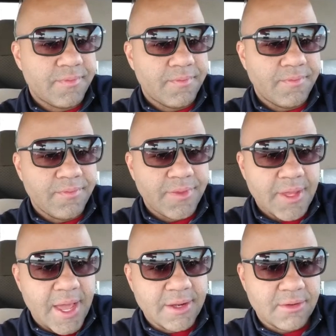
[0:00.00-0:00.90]

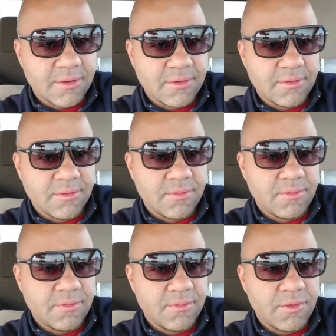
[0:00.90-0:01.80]
not,
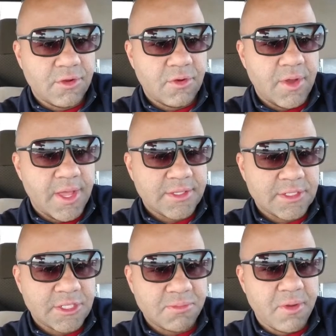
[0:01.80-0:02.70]
you know, as
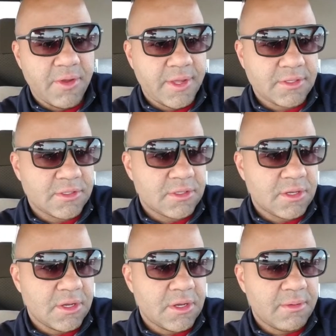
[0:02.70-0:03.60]
experienced
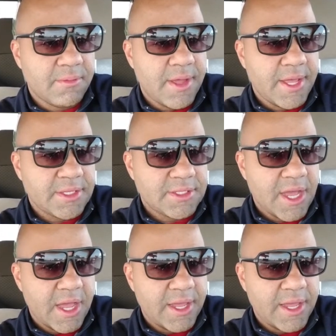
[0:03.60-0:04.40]
as I